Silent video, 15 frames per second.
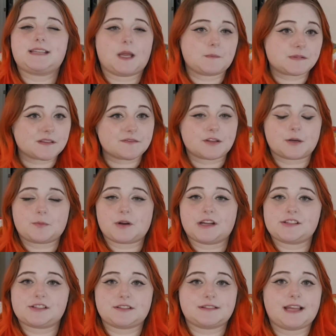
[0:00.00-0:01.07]
depths of the
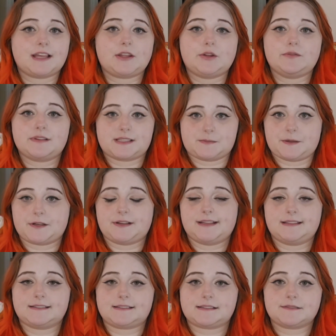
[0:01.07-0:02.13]
depression that you've
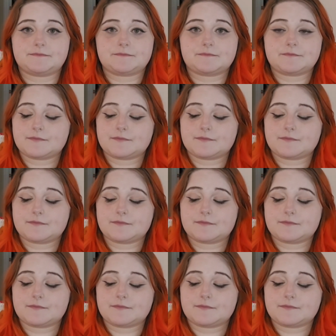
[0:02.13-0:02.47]
experienced.